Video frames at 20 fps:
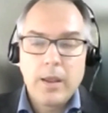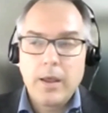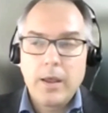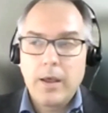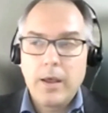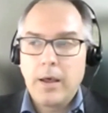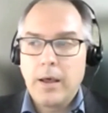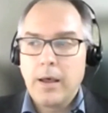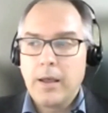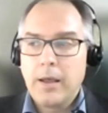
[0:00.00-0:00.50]

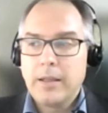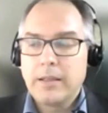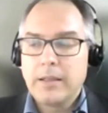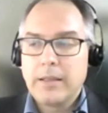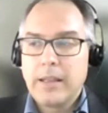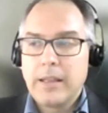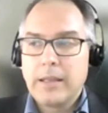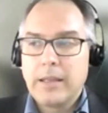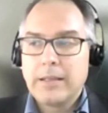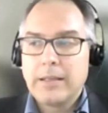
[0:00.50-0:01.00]

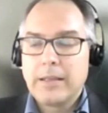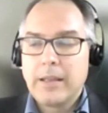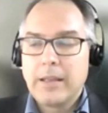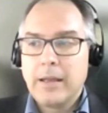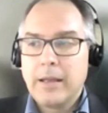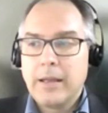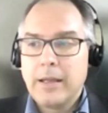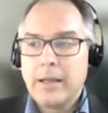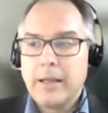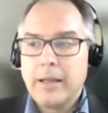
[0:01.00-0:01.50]

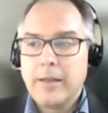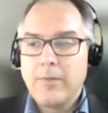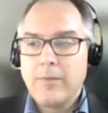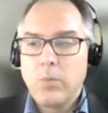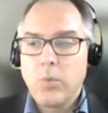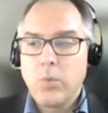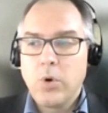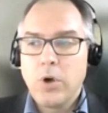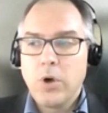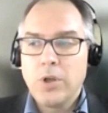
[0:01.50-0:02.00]
that
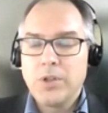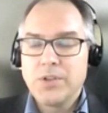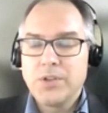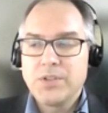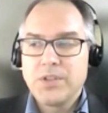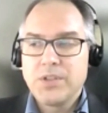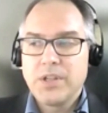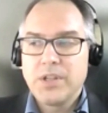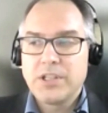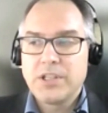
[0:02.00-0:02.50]
was